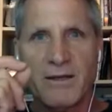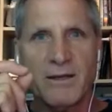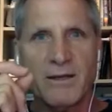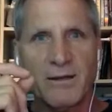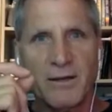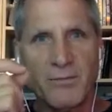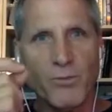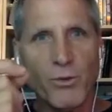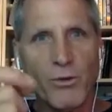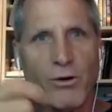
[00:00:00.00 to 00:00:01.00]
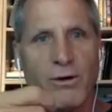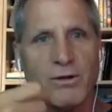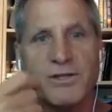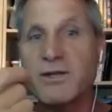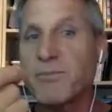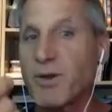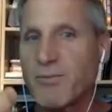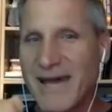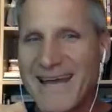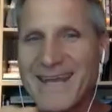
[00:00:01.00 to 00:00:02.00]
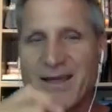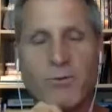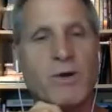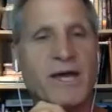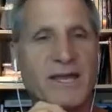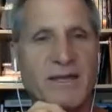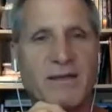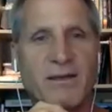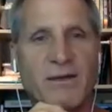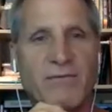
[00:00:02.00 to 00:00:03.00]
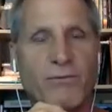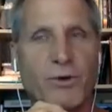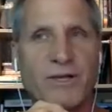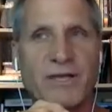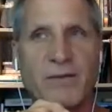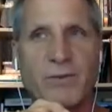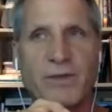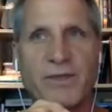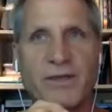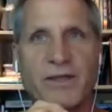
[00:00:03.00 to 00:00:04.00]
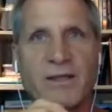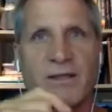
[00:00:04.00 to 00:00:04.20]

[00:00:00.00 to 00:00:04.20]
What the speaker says: a more diplomatic way of working with it,